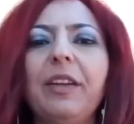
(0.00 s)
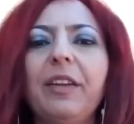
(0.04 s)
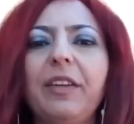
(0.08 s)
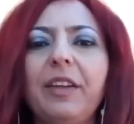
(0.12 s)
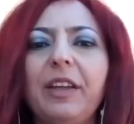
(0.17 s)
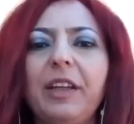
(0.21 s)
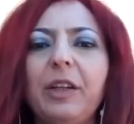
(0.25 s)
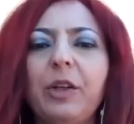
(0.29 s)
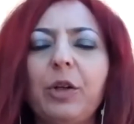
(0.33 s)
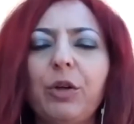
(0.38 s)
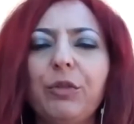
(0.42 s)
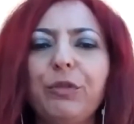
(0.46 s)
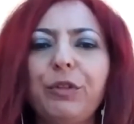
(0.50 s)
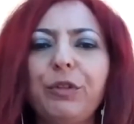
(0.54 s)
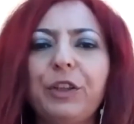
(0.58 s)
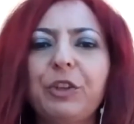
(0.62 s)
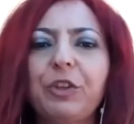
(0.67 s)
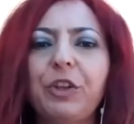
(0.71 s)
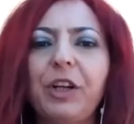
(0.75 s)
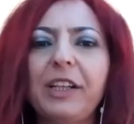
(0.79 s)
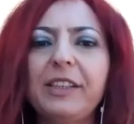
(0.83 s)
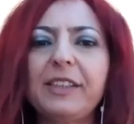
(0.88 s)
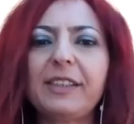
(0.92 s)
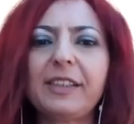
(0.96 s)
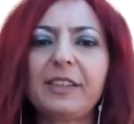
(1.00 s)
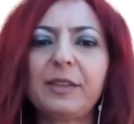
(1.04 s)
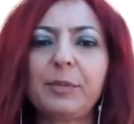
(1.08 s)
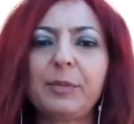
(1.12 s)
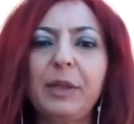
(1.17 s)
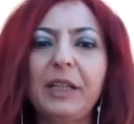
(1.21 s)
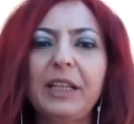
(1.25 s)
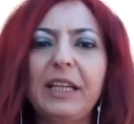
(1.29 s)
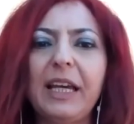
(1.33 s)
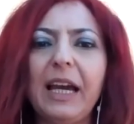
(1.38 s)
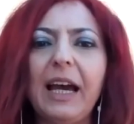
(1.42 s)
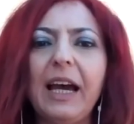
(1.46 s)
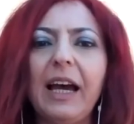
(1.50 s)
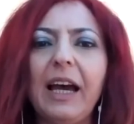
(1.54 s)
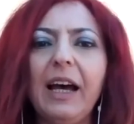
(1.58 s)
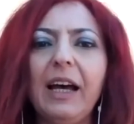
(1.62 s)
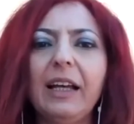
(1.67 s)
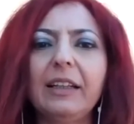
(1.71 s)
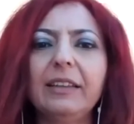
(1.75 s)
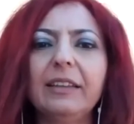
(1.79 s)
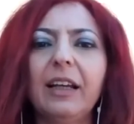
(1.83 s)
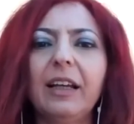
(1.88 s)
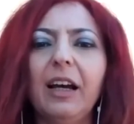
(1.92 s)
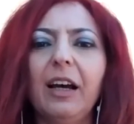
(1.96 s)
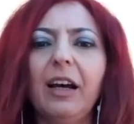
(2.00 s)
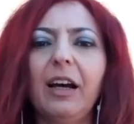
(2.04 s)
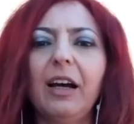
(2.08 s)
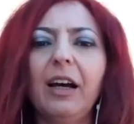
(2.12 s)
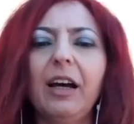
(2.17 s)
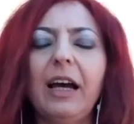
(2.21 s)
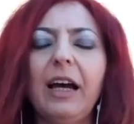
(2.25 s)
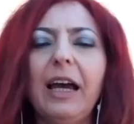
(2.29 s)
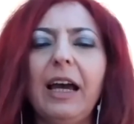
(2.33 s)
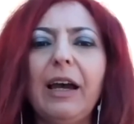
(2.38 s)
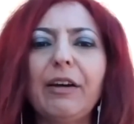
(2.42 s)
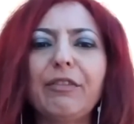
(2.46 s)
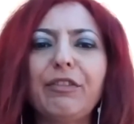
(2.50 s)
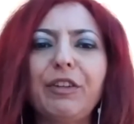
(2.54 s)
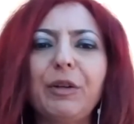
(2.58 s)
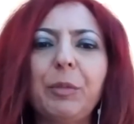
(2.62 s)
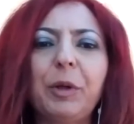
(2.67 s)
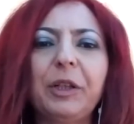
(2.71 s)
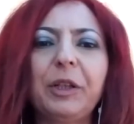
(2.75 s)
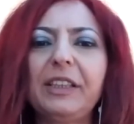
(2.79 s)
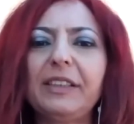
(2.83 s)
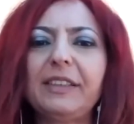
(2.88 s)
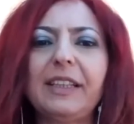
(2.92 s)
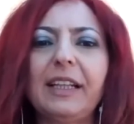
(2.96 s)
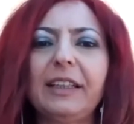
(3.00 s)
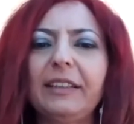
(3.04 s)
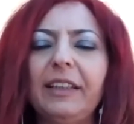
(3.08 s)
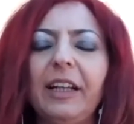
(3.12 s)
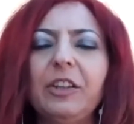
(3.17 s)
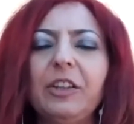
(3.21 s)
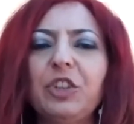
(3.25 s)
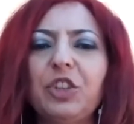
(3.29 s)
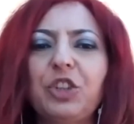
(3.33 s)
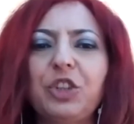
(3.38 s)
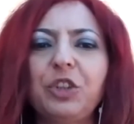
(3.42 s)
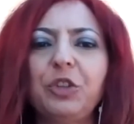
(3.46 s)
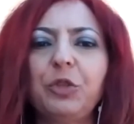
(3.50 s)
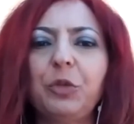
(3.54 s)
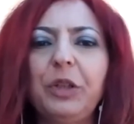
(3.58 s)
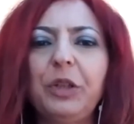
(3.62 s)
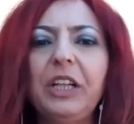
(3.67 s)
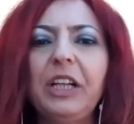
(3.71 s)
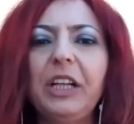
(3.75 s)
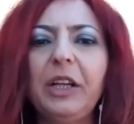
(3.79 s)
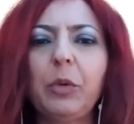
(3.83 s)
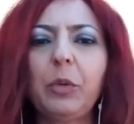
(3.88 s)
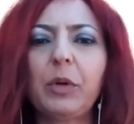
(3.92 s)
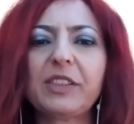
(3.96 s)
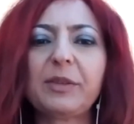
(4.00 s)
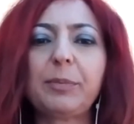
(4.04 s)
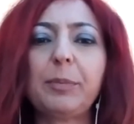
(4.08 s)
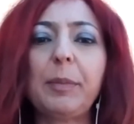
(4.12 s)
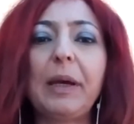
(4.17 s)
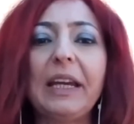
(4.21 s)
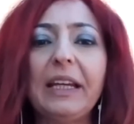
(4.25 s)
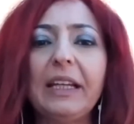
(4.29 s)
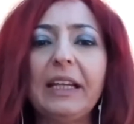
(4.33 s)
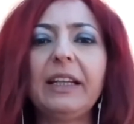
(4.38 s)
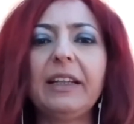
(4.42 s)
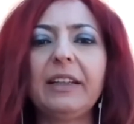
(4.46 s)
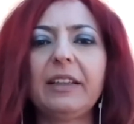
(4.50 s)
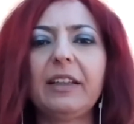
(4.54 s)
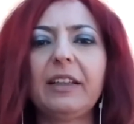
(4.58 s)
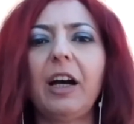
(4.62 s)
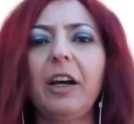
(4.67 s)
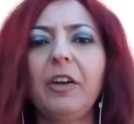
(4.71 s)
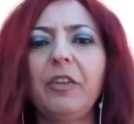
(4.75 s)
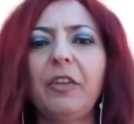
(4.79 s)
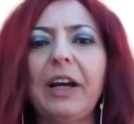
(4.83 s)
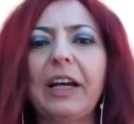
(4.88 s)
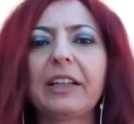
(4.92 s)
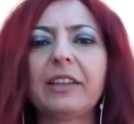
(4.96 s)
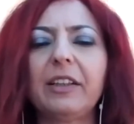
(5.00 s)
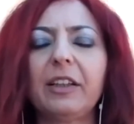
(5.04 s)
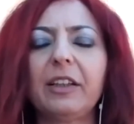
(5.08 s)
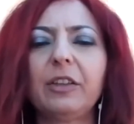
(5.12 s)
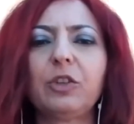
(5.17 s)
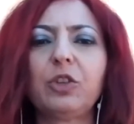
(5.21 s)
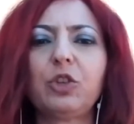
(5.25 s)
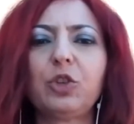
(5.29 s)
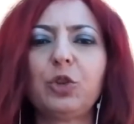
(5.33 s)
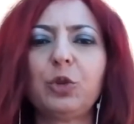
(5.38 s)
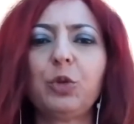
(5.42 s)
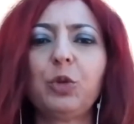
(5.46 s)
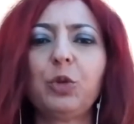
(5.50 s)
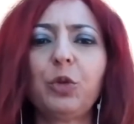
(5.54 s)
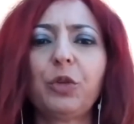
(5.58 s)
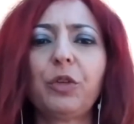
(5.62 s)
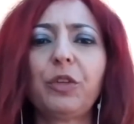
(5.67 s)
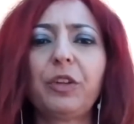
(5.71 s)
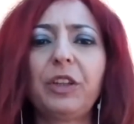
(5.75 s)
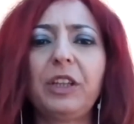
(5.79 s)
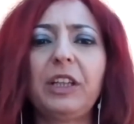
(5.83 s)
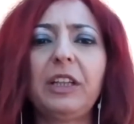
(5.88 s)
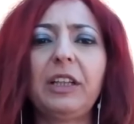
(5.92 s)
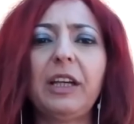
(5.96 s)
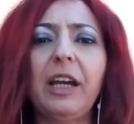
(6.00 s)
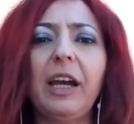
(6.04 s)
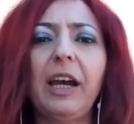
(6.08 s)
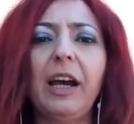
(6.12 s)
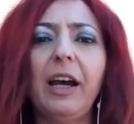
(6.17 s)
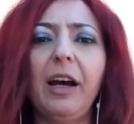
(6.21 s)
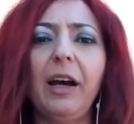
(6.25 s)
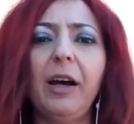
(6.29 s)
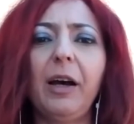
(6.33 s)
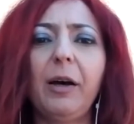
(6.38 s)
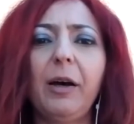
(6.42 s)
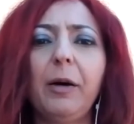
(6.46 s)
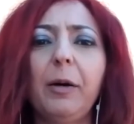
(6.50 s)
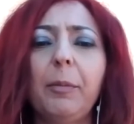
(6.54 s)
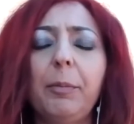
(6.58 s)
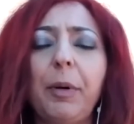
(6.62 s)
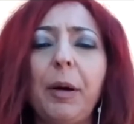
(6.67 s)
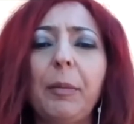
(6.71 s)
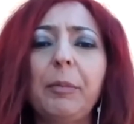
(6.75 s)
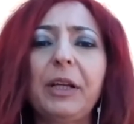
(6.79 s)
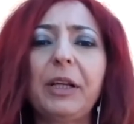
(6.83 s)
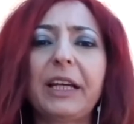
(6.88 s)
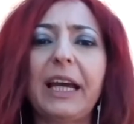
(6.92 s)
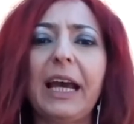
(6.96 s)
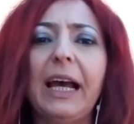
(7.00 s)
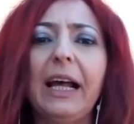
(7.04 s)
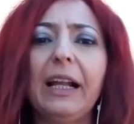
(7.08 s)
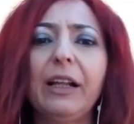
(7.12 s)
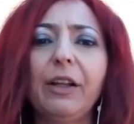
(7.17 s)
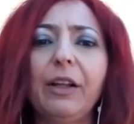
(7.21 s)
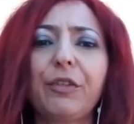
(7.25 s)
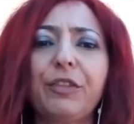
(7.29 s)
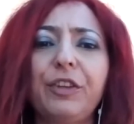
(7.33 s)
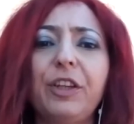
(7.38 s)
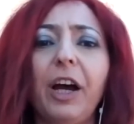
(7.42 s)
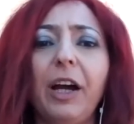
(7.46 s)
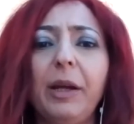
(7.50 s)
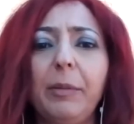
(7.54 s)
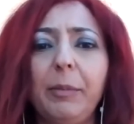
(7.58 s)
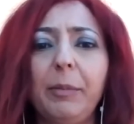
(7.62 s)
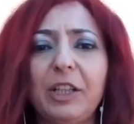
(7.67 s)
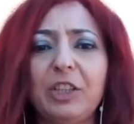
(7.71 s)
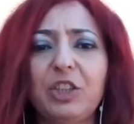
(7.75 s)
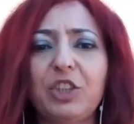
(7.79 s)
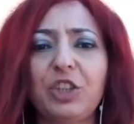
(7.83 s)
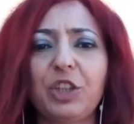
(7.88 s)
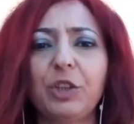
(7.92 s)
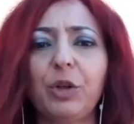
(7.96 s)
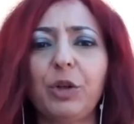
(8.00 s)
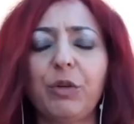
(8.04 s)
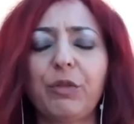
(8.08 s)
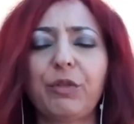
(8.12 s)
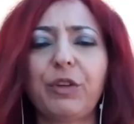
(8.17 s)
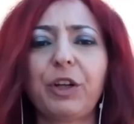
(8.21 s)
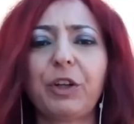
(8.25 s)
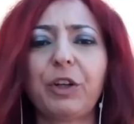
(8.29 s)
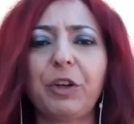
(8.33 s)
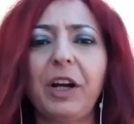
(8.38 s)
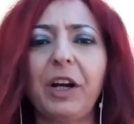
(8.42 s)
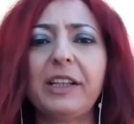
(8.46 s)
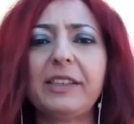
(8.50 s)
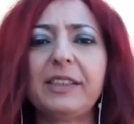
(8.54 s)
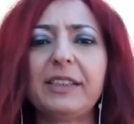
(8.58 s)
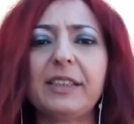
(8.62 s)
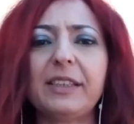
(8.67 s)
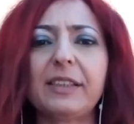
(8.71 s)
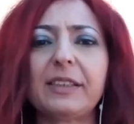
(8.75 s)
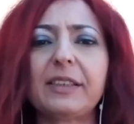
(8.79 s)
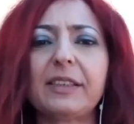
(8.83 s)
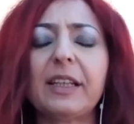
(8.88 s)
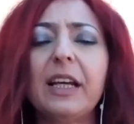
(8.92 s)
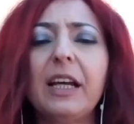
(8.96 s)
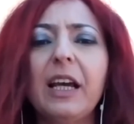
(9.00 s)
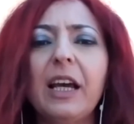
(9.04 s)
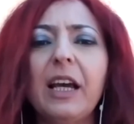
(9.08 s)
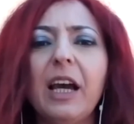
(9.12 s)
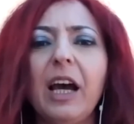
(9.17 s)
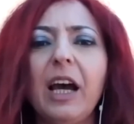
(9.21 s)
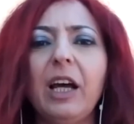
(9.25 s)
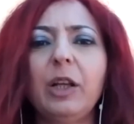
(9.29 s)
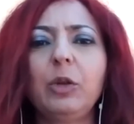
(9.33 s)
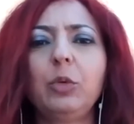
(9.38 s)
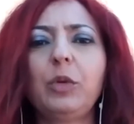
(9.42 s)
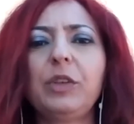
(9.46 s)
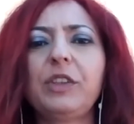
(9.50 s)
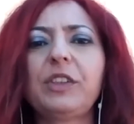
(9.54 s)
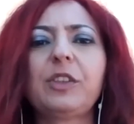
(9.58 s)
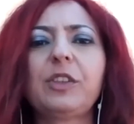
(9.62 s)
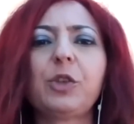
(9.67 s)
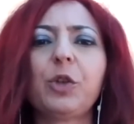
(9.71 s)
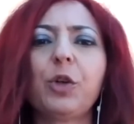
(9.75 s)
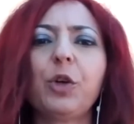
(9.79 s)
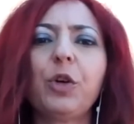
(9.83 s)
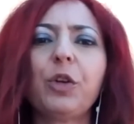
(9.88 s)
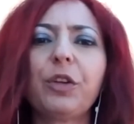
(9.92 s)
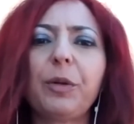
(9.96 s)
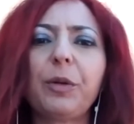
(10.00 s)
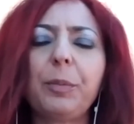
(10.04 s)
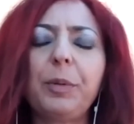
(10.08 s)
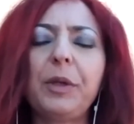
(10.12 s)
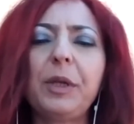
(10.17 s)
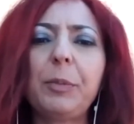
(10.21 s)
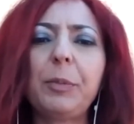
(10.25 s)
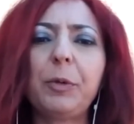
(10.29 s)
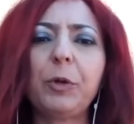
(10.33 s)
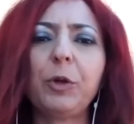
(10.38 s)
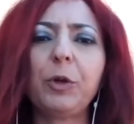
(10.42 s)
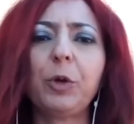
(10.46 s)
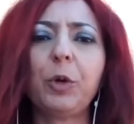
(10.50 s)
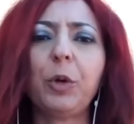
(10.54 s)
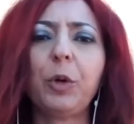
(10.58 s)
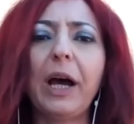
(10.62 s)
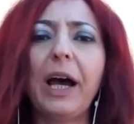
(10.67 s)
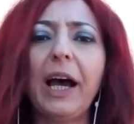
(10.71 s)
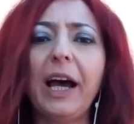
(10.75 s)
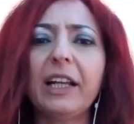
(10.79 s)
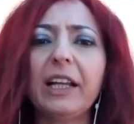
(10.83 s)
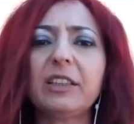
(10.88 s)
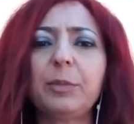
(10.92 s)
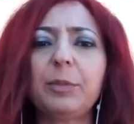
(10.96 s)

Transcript: the COVID crisis began, everybody's attention really was mainly directed to the public health dimension of the crisis. And we saw the people who had